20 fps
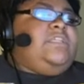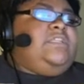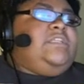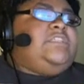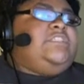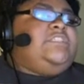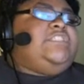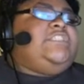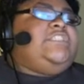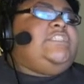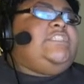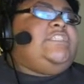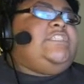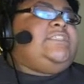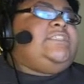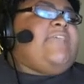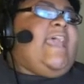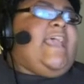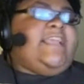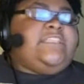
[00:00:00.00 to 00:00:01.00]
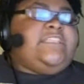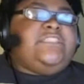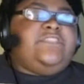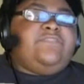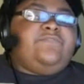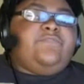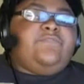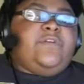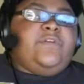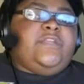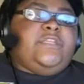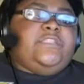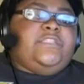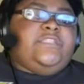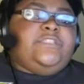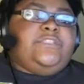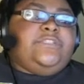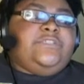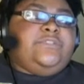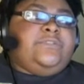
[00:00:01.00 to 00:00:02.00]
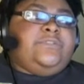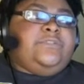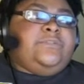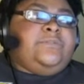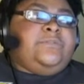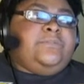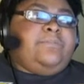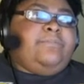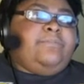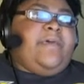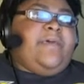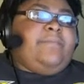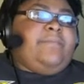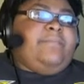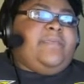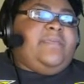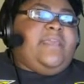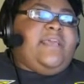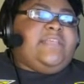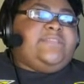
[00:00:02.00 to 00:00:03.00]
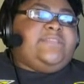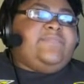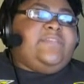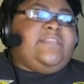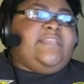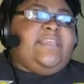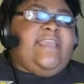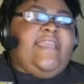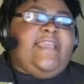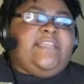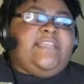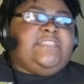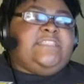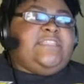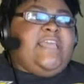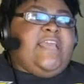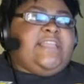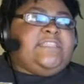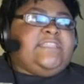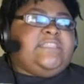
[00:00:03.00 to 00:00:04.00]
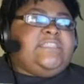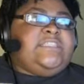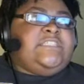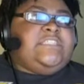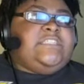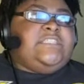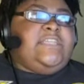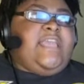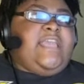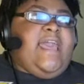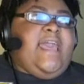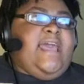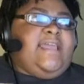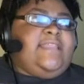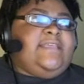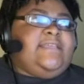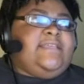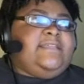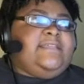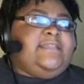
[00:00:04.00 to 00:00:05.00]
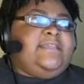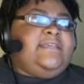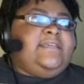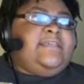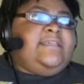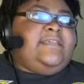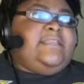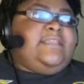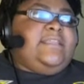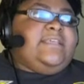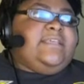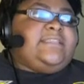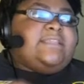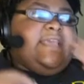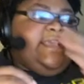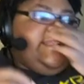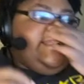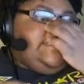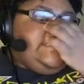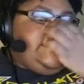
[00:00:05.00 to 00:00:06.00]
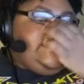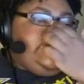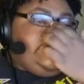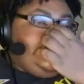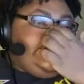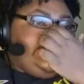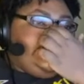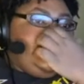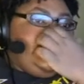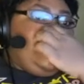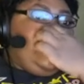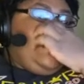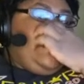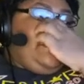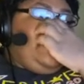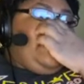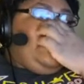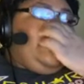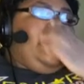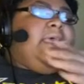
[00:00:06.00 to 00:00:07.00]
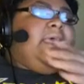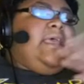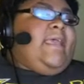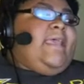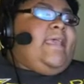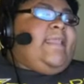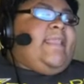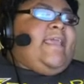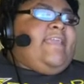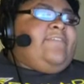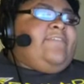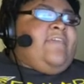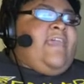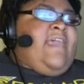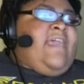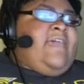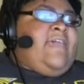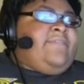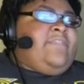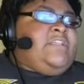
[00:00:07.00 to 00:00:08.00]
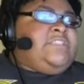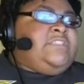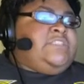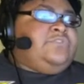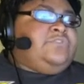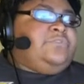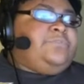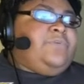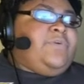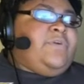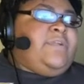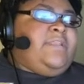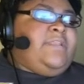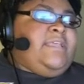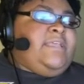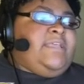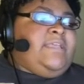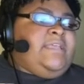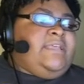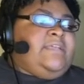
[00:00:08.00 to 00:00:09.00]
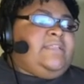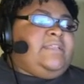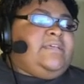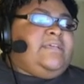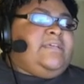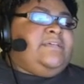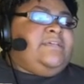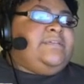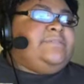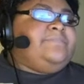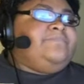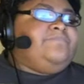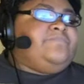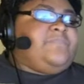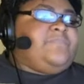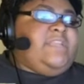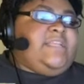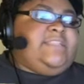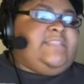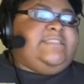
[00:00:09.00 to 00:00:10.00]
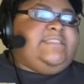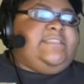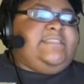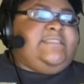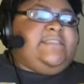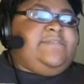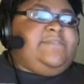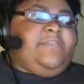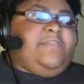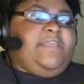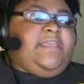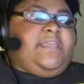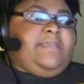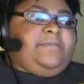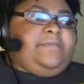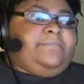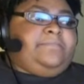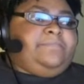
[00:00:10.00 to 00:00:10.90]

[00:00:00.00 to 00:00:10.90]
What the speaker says: She's actually 42, but because of a de-aging accident, she kind of looks 18. And I even have that she was born in 1978.